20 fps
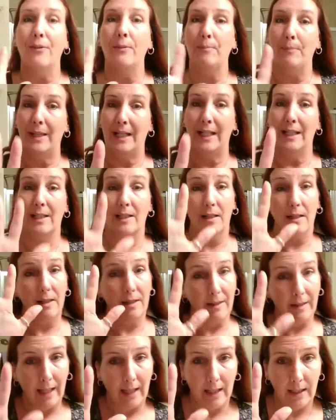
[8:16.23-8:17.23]
minutes.
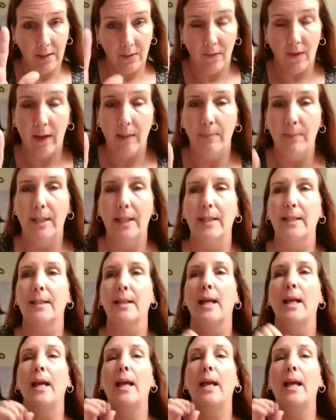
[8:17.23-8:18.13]
That is 5 minutes.